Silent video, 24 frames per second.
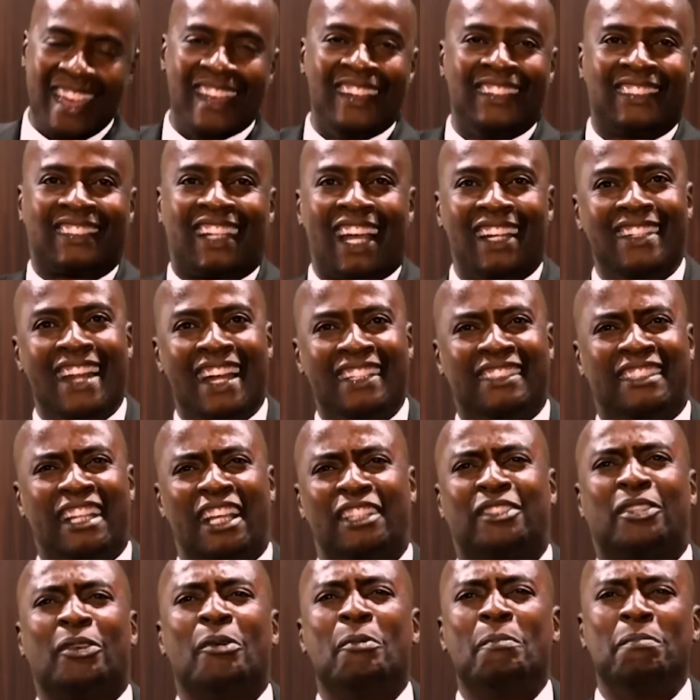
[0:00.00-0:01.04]
shikana
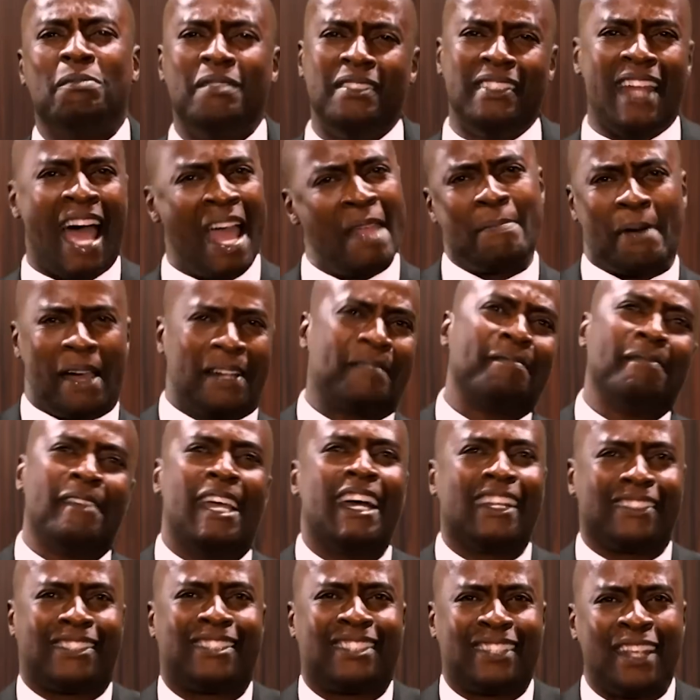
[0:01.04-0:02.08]
Jesu nai
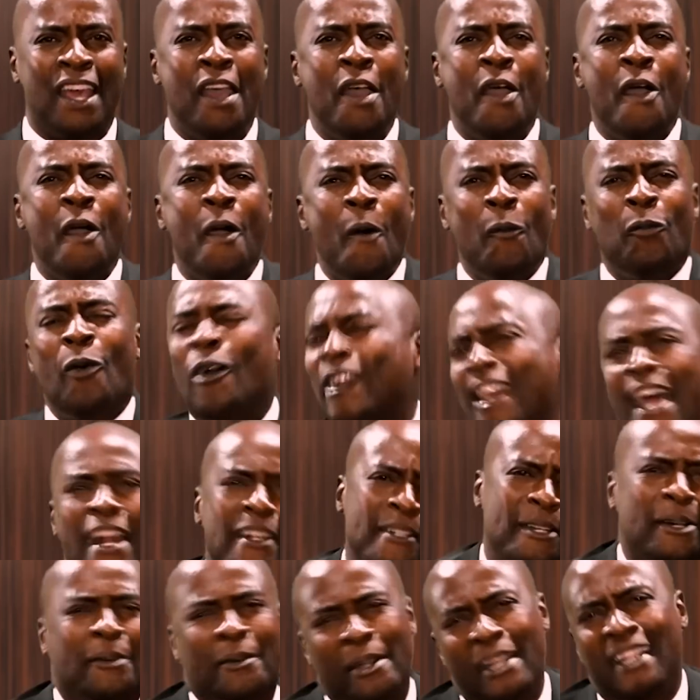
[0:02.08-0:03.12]
batmias
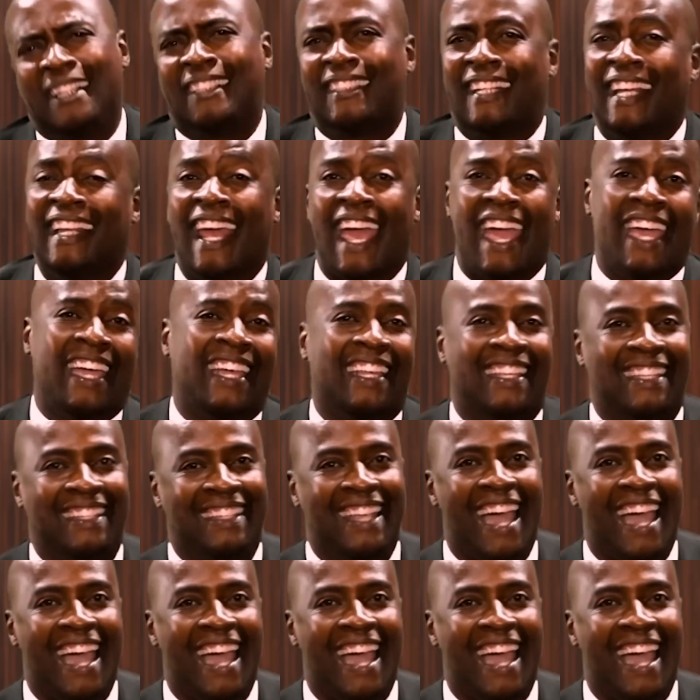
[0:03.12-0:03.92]
wodandikuitire.